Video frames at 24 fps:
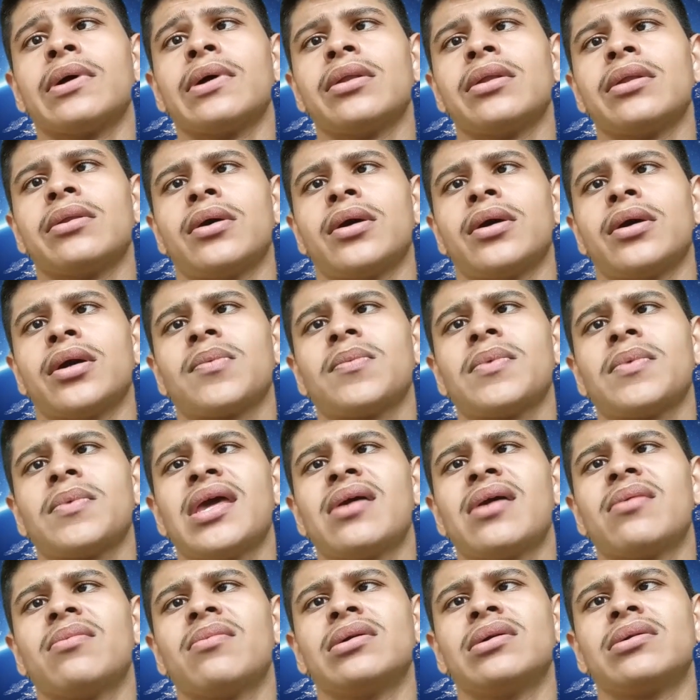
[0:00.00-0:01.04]
not be
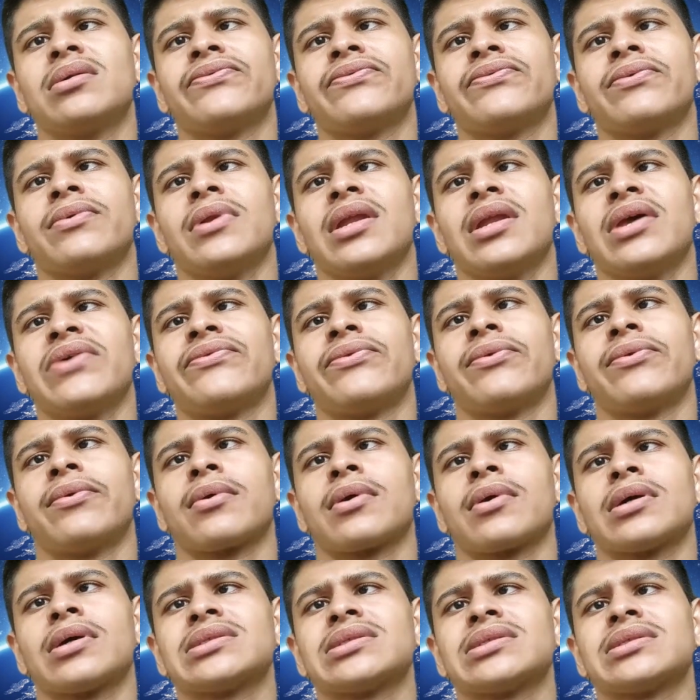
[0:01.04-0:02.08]
able to fully
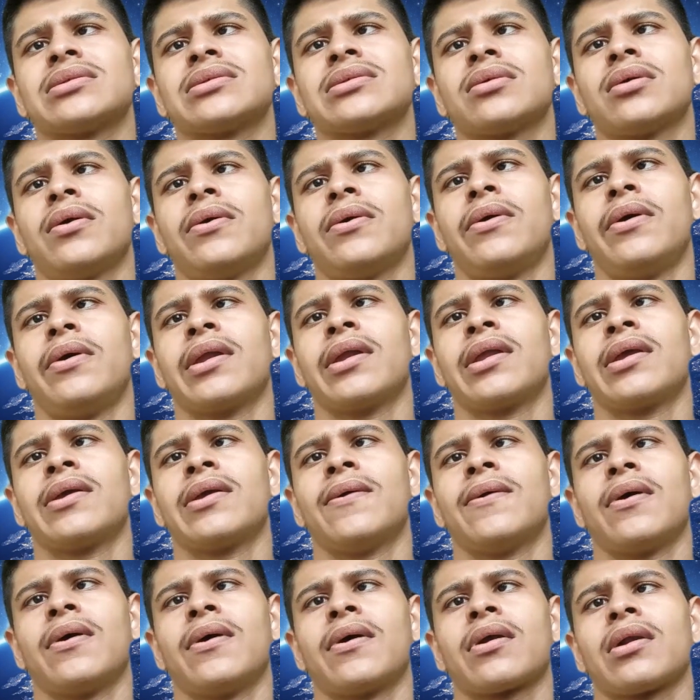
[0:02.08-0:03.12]
focus on
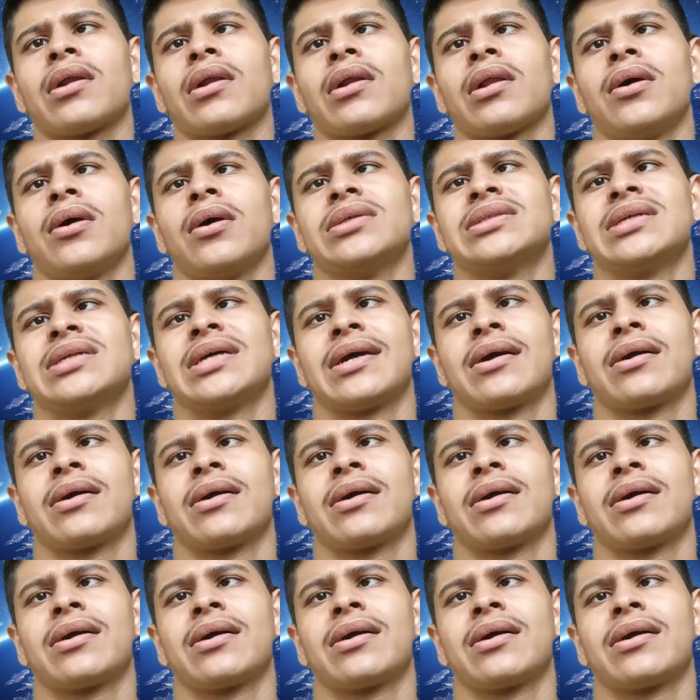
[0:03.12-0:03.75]
your logic.